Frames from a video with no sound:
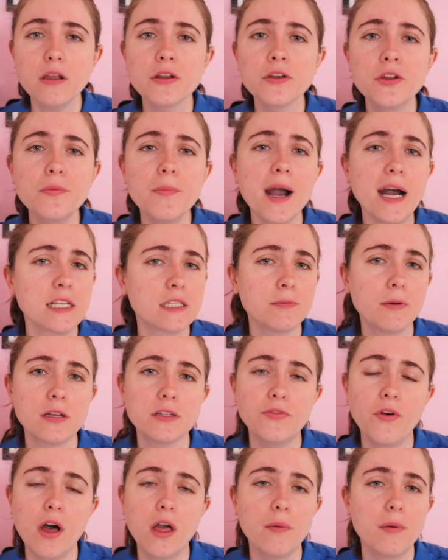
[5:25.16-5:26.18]
new
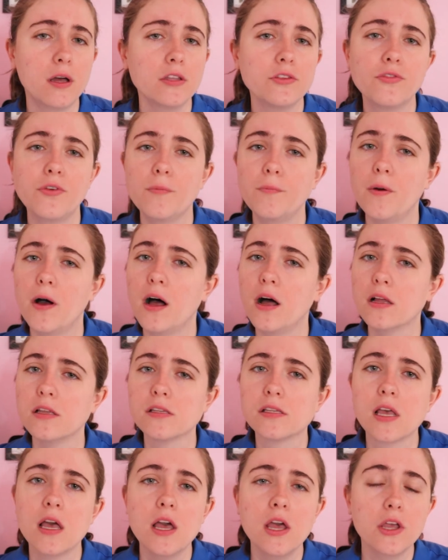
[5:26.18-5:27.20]
basketballs, volleyballs,
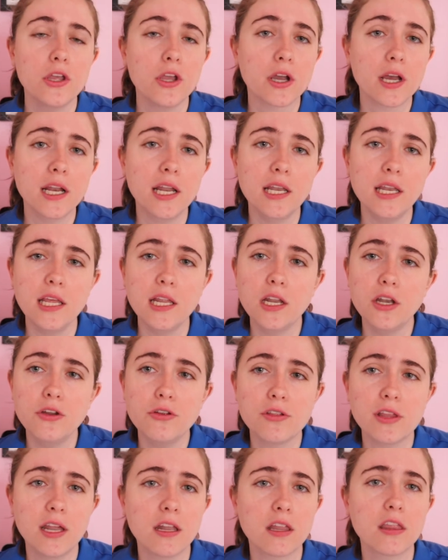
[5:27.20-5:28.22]
footballs. You're gonna need a
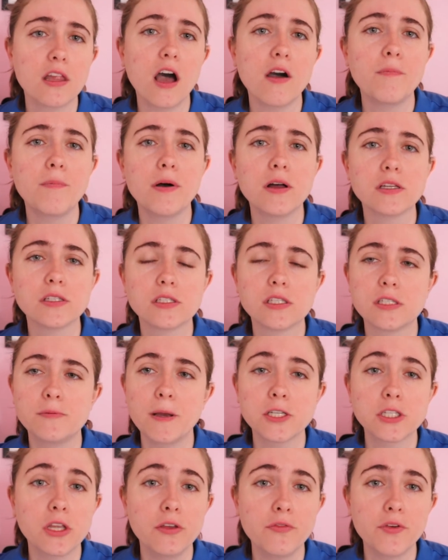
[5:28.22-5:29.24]
new set of softballs,
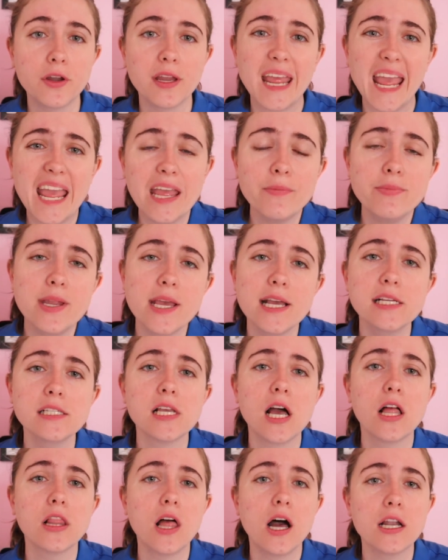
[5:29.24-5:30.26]
especially for game days.
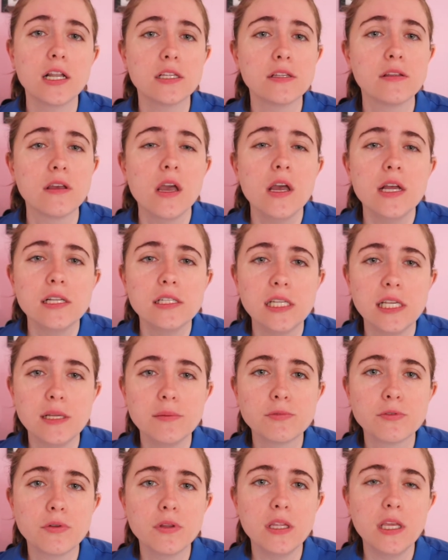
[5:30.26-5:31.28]
A lot of
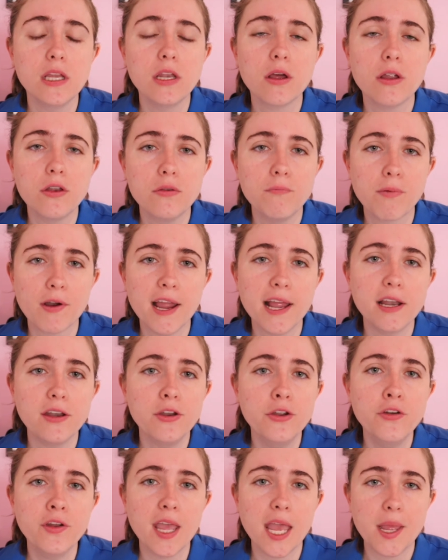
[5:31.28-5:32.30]
teams will need brand
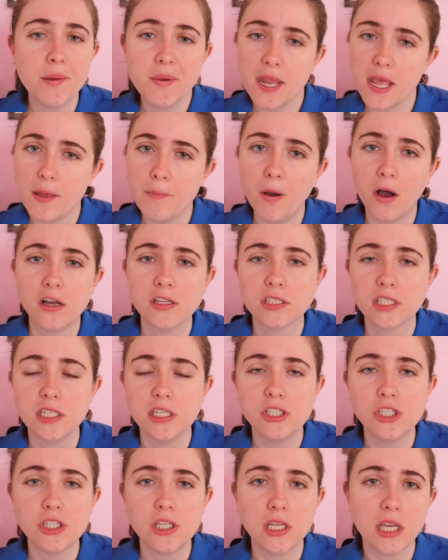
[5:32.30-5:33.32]
new game day balls
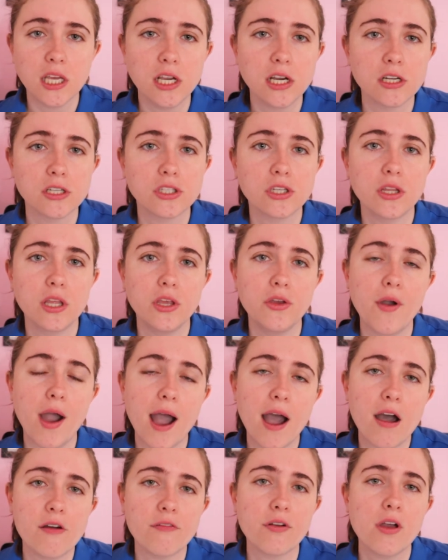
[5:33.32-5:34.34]
each year so that you
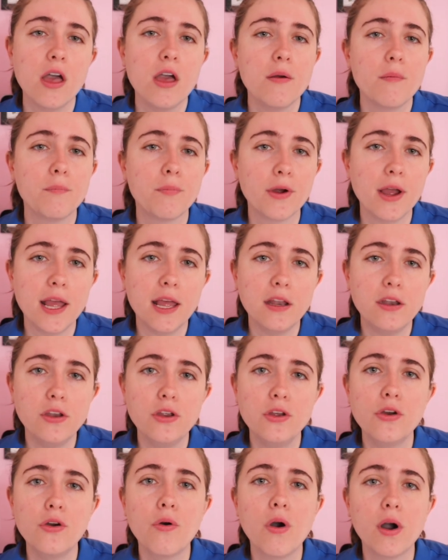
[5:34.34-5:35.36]
have brand
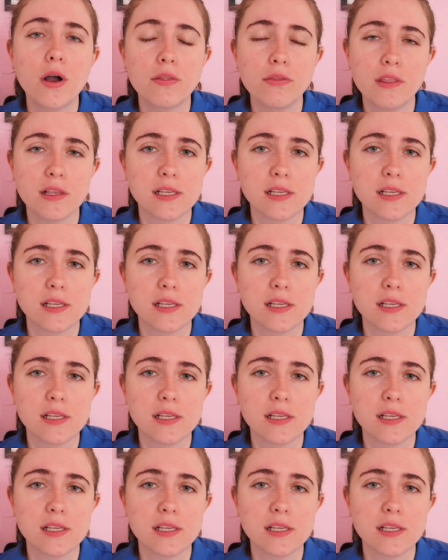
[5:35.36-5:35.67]
new,